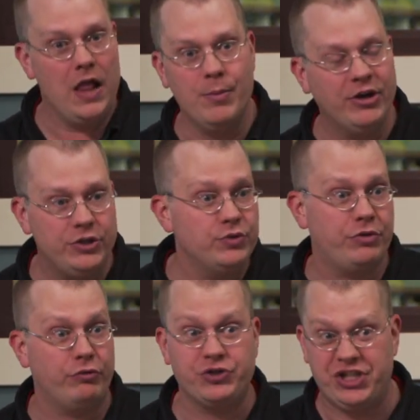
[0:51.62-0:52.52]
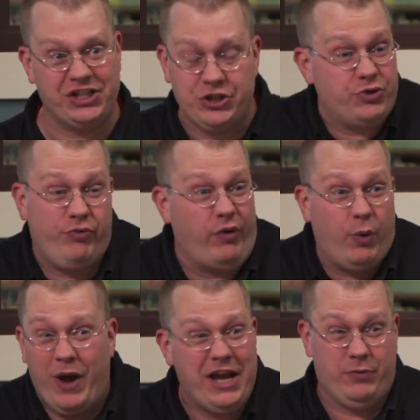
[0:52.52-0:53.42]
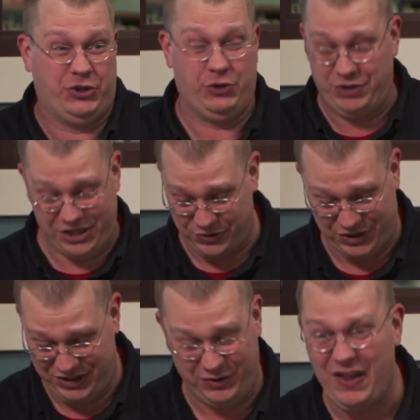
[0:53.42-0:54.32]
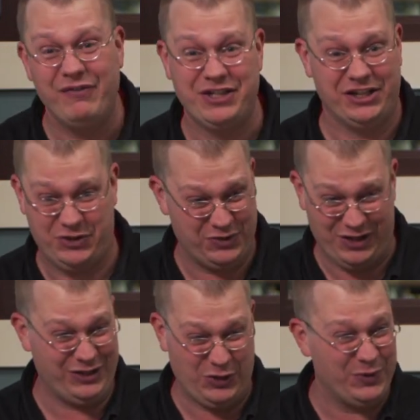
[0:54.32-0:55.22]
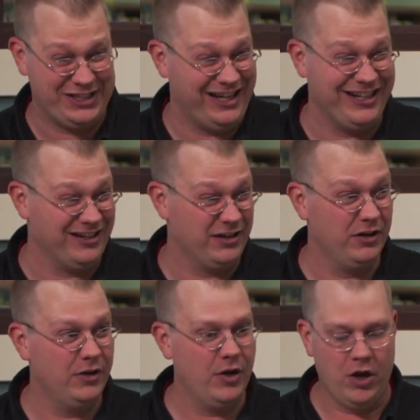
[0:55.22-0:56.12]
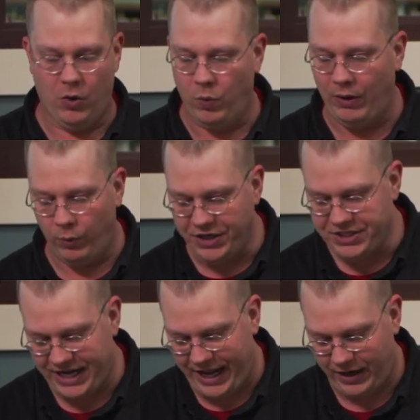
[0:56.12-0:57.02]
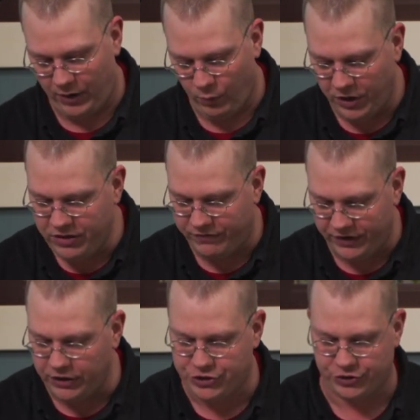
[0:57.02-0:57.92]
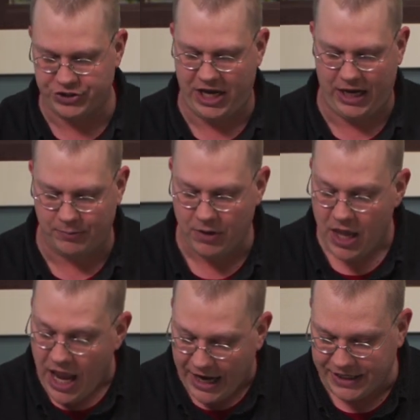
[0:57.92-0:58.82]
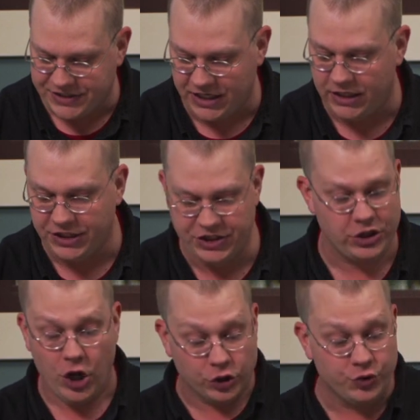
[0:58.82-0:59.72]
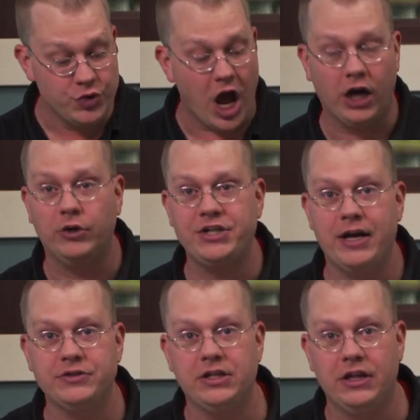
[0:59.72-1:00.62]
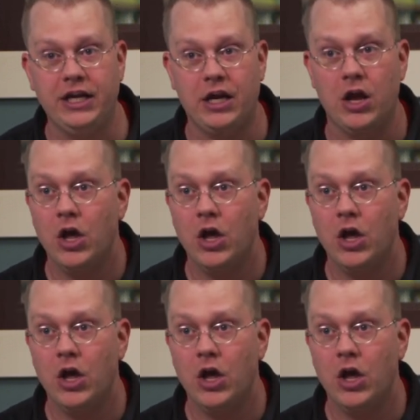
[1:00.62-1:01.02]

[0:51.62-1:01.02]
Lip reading: the monkeys would throw sticks and she would run away, and it was so dangerous, she loved it. She was like so excited. Well, one day, one of the villagers came and he said, listen, do not go down to the lake